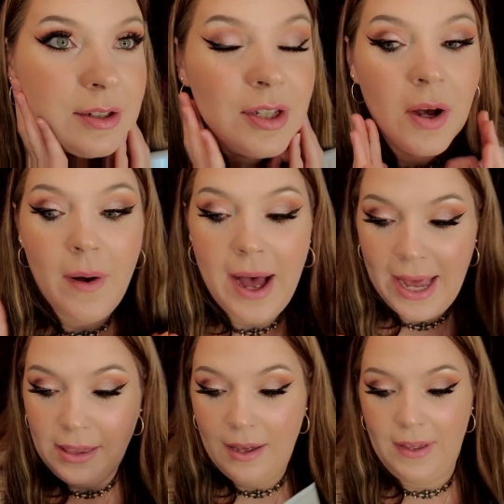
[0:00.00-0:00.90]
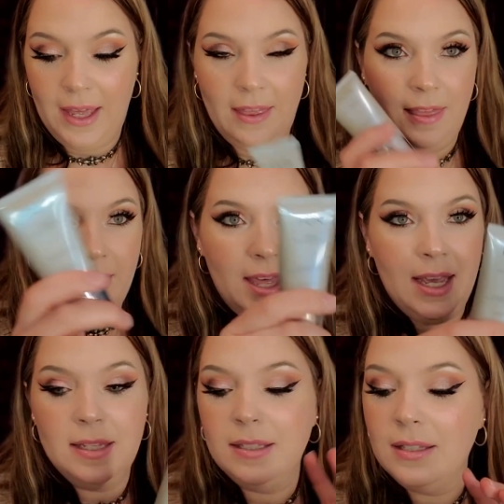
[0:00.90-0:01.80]
So I love it.
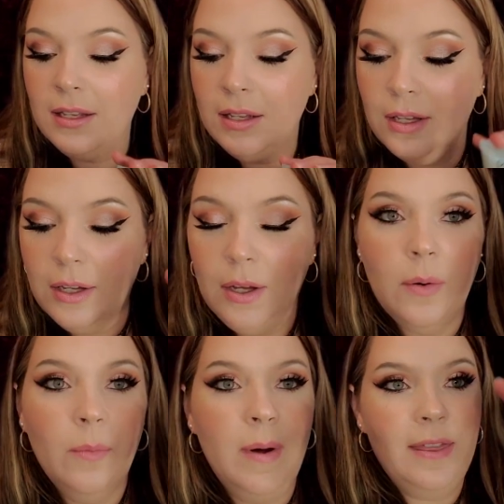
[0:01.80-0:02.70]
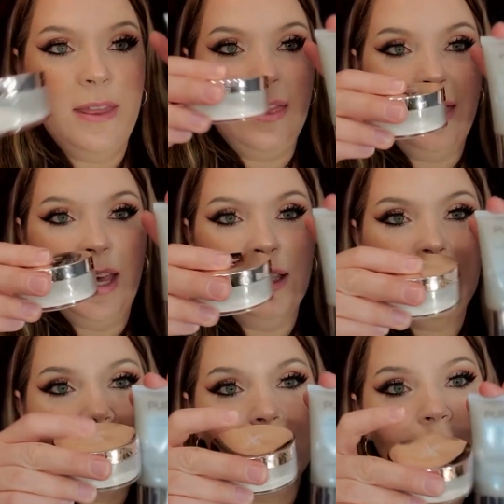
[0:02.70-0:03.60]
This with this
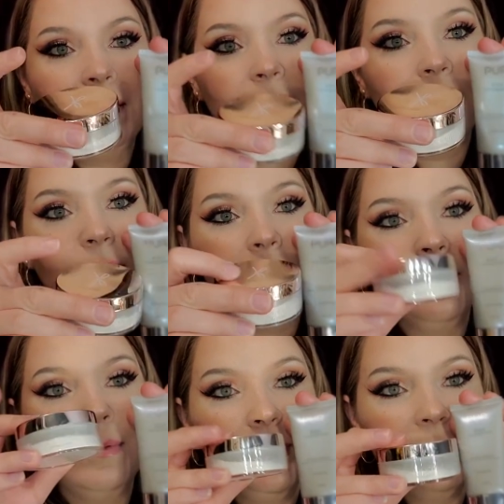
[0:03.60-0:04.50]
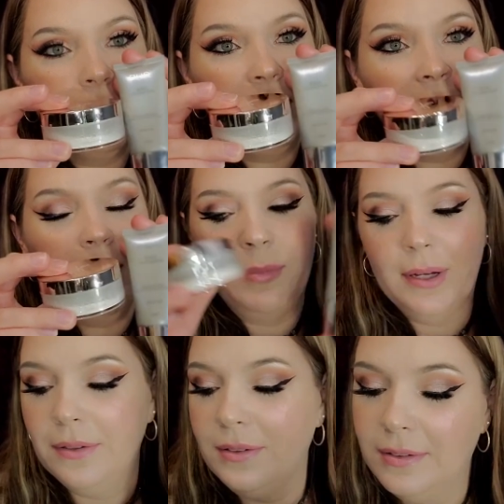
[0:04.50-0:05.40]
was a good
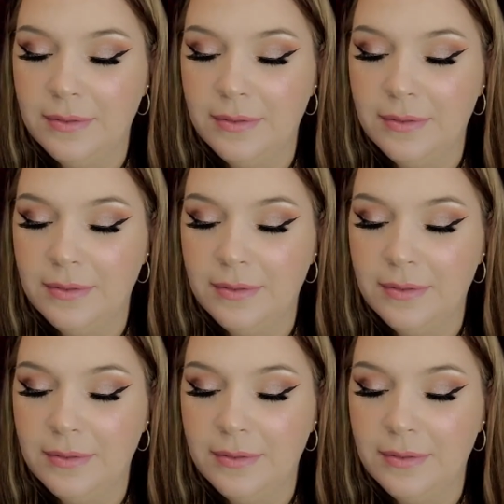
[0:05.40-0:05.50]
combo.